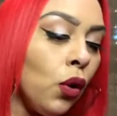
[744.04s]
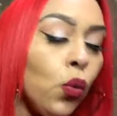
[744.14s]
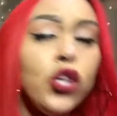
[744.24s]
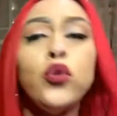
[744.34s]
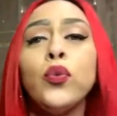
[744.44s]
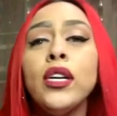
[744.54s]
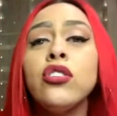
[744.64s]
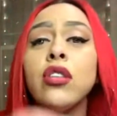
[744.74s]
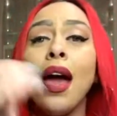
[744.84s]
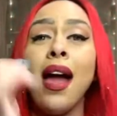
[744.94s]
When you
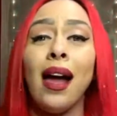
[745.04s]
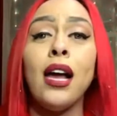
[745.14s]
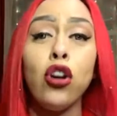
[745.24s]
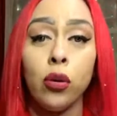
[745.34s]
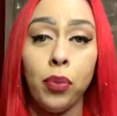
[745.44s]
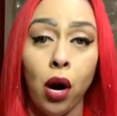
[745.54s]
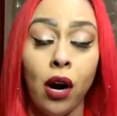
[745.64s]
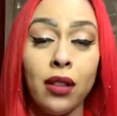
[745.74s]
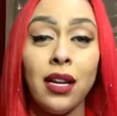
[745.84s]
reach the anger part,